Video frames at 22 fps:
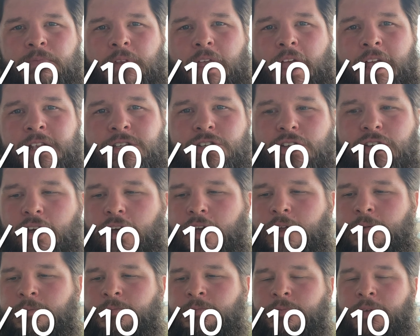It's
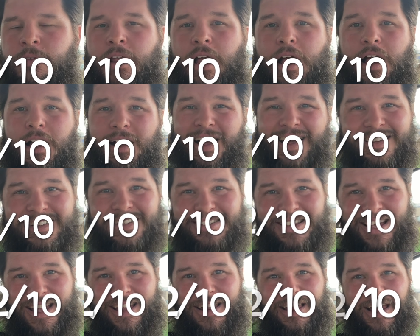good because
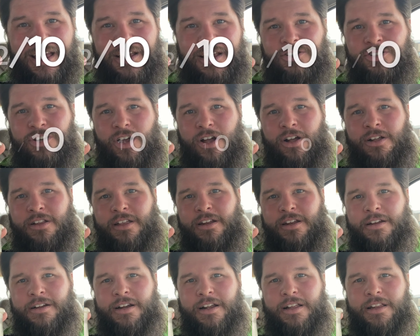I like chocolate
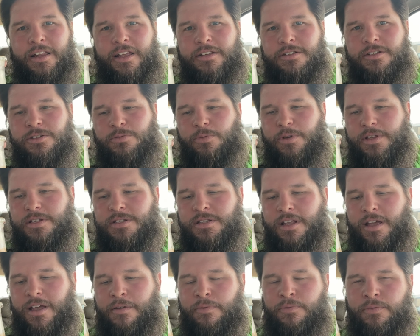and I like sweet
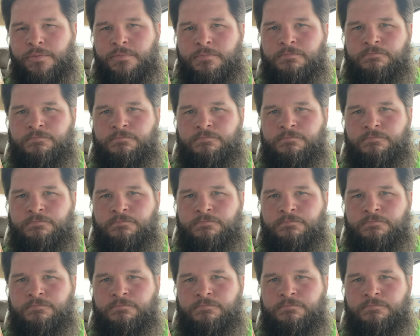stuff.